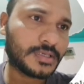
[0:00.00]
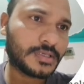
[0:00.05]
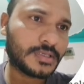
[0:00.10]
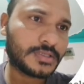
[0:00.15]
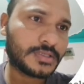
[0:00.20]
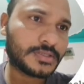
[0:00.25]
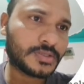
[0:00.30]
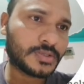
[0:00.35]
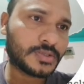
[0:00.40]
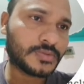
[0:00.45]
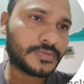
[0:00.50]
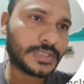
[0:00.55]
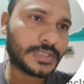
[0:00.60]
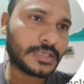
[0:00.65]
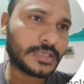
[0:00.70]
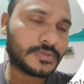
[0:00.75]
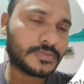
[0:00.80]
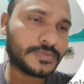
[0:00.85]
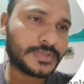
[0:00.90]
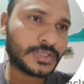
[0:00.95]
So
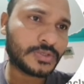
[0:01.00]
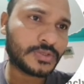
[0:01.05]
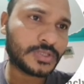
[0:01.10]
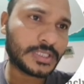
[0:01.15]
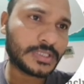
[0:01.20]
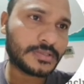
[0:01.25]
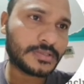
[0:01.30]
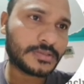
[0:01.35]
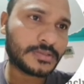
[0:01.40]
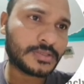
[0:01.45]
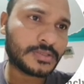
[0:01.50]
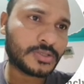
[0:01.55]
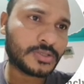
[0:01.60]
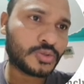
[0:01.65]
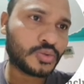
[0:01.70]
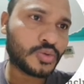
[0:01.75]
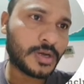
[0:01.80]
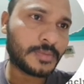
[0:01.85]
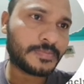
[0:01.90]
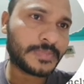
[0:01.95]
we know that the two
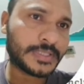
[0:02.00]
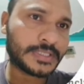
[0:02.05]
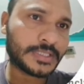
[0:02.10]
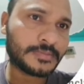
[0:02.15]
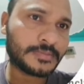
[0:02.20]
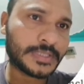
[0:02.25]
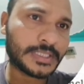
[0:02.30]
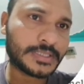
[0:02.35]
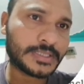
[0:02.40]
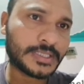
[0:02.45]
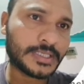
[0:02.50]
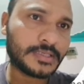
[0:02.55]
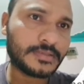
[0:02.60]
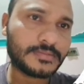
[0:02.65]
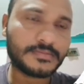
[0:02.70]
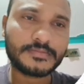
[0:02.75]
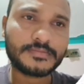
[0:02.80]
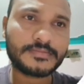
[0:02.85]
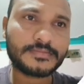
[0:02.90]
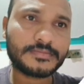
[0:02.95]
upper chamber is called
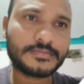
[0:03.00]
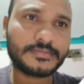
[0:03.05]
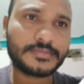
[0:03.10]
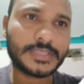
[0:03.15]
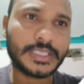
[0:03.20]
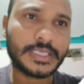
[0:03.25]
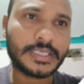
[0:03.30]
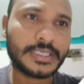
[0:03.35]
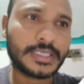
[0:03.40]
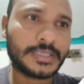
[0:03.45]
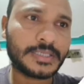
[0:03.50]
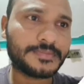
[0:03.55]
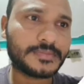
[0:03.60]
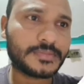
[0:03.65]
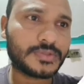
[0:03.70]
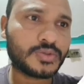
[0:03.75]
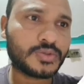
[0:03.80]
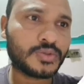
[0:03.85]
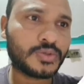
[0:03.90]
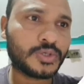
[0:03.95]
atrium,
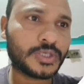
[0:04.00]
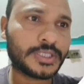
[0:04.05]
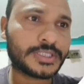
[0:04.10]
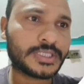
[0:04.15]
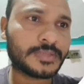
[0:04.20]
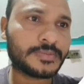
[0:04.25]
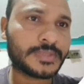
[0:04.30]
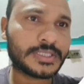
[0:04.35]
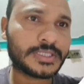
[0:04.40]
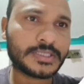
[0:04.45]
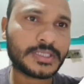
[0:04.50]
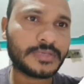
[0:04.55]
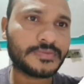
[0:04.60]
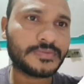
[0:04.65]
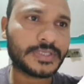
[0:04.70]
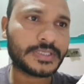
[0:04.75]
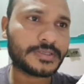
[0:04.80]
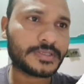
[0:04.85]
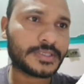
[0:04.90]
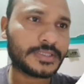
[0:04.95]
two lower chamber is called
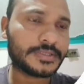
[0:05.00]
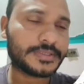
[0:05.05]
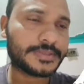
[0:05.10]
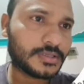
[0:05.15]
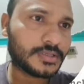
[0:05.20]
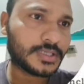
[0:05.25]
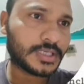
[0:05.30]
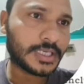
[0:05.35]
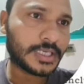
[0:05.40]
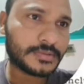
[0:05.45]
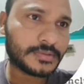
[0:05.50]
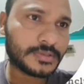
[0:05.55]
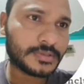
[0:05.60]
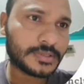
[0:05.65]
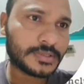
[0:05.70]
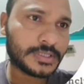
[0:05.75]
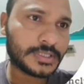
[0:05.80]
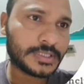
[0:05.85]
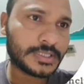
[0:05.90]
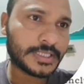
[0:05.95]
ventricles, and
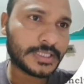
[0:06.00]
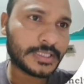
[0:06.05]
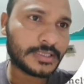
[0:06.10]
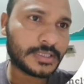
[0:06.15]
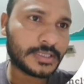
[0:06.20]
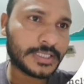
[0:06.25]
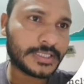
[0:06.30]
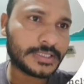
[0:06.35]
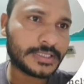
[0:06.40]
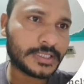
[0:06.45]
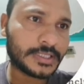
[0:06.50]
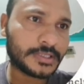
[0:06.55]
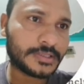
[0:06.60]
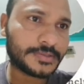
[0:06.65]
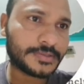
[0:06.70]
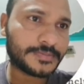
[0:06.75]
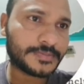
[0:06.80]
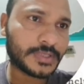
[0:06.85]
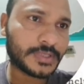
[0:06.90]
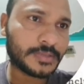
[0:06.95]
this side right side
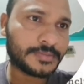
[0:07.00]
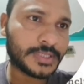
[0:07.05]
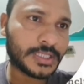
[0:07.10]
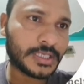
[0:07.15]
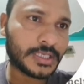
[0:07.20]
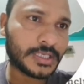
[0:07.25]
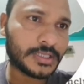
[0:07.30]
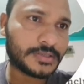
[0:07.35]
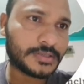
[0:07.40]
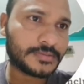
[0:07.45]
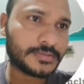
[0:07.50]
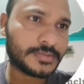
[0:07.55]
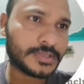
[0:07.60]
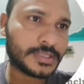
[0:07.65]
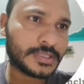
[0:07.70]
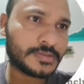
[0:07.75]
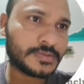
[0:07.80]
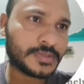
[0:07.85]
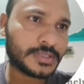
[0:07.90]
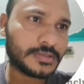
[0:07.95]
of the heart, this
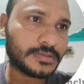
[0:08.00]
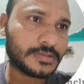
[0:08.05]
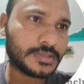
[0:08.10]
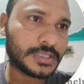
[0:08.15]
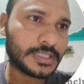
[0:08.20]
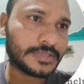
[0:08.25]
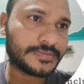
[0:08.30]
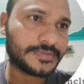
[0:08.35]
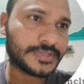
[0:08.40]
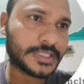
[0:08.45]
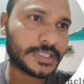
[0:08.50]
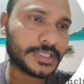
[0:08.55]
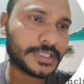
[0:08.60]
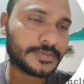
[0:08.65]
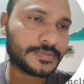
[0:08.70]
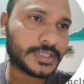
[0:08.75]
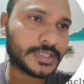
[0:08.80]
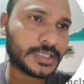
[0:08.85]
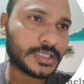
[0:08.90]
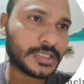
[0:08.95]
one left side of
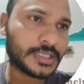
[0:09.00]
the heart.